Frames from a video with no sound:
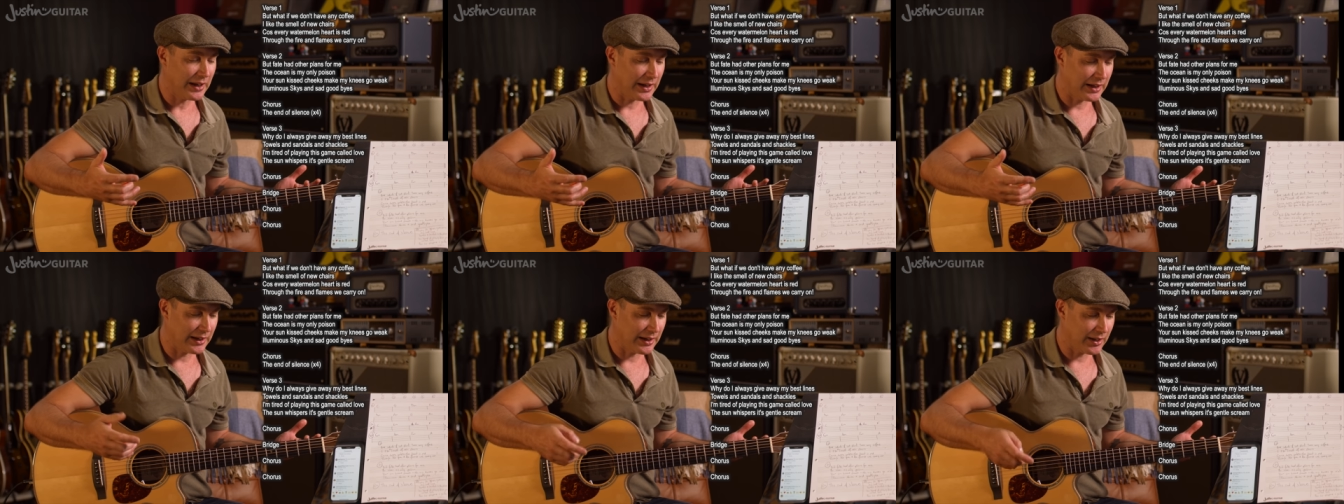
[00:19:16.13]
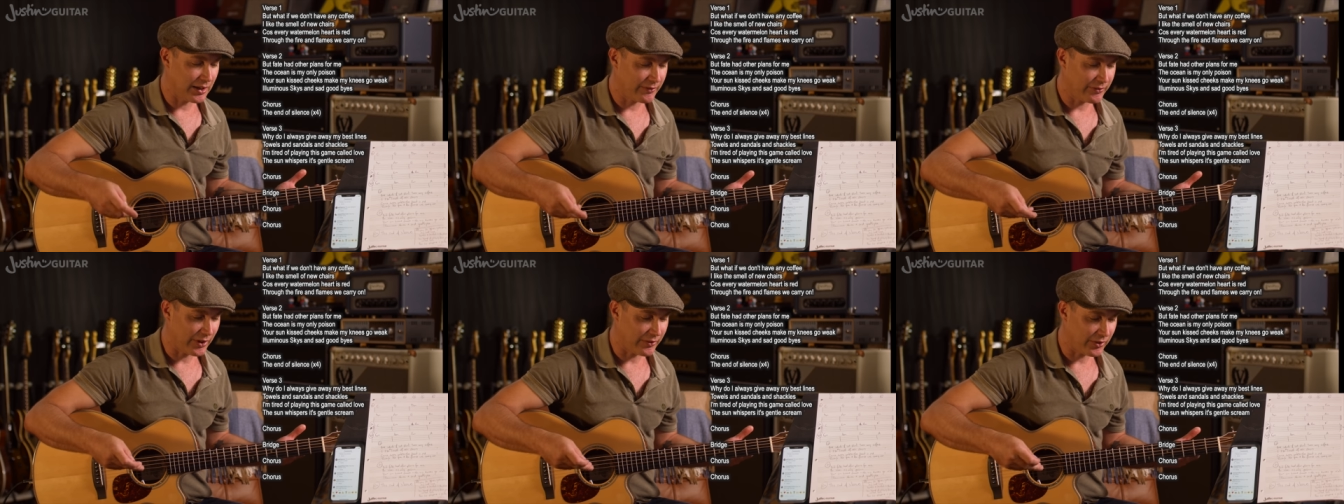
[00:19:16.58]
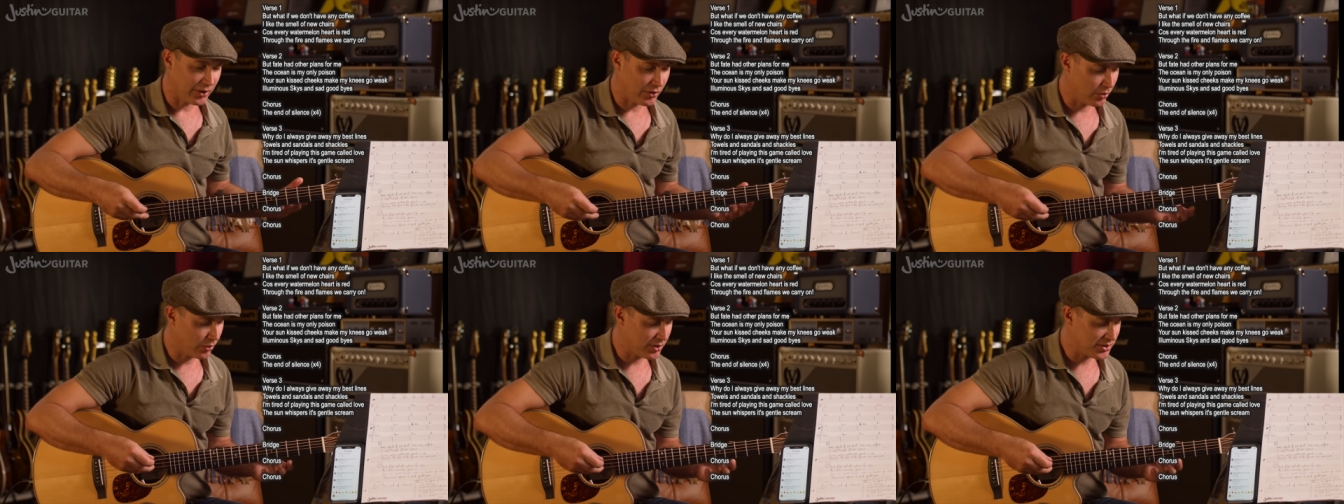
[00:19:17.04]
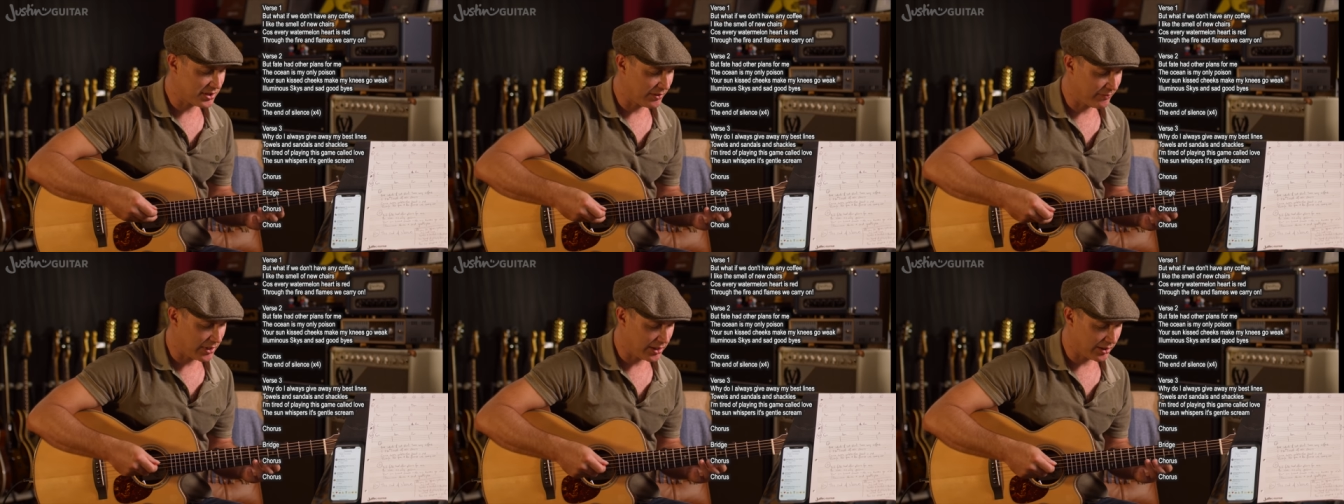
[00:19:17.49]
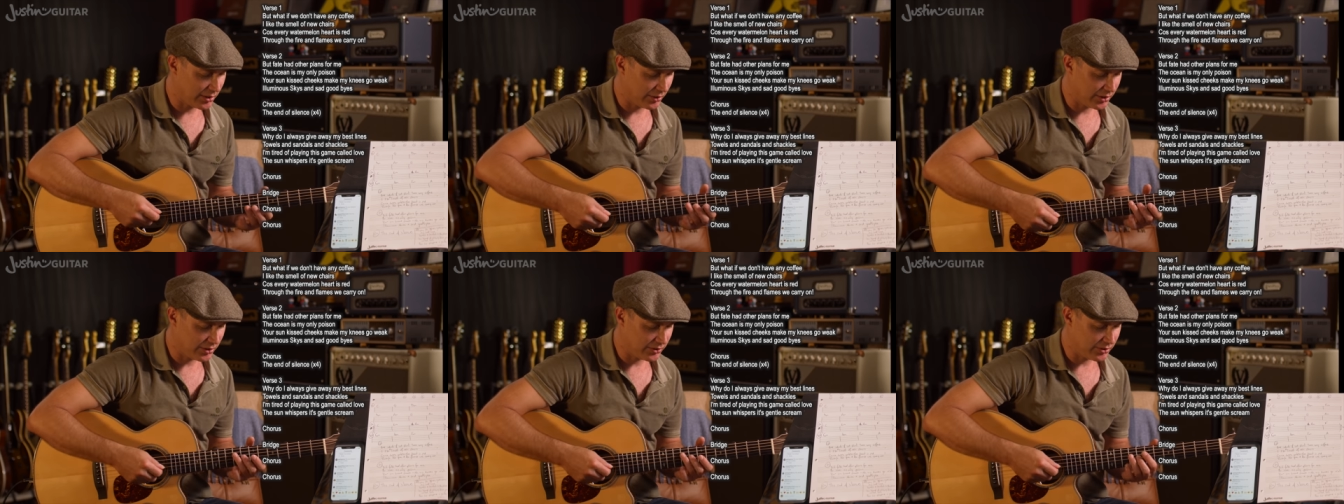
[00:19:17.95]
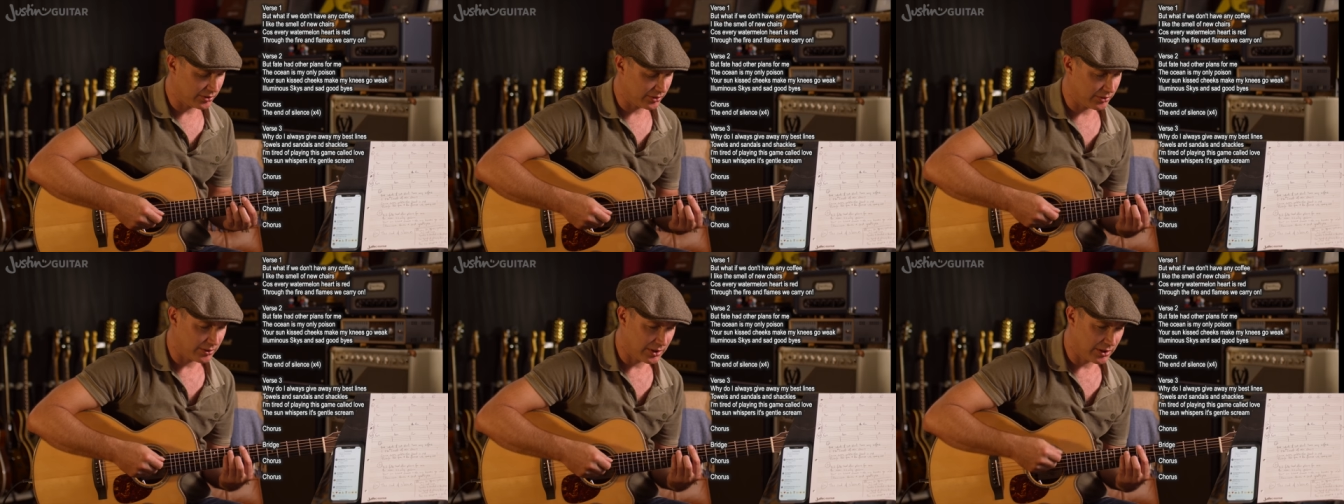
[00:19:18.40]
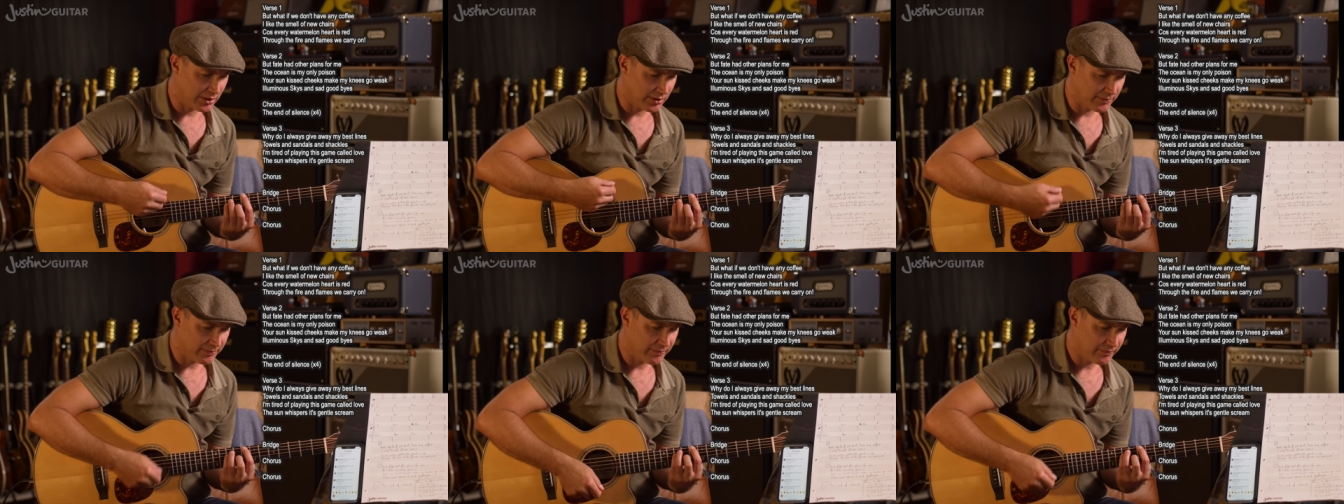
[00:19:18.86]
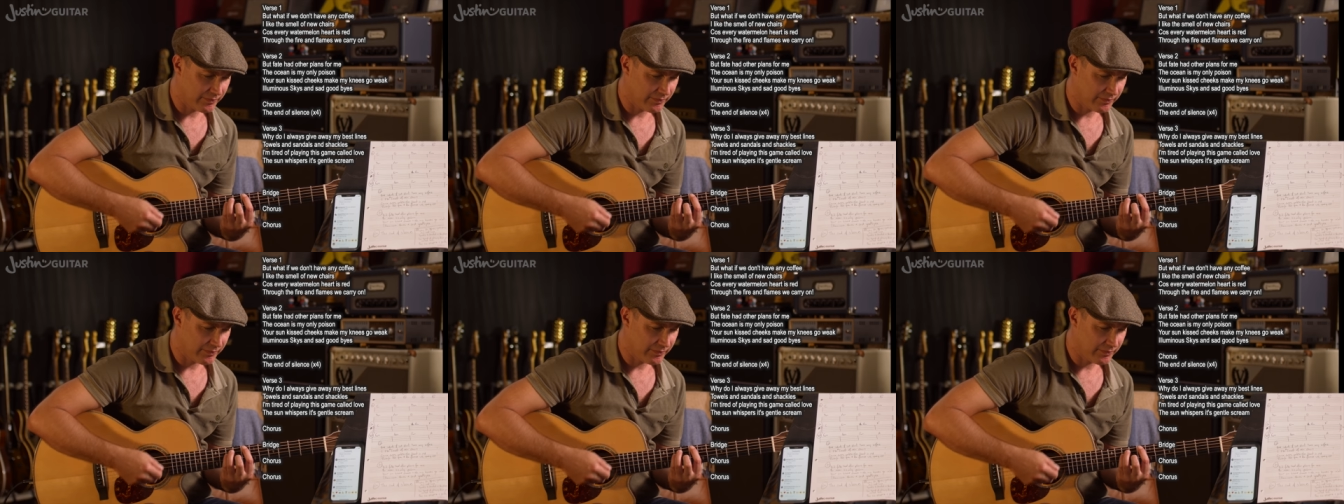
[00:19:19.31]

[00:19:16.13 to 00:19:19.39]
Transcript: Uh, in fact, for the chorus, I might go into. Um,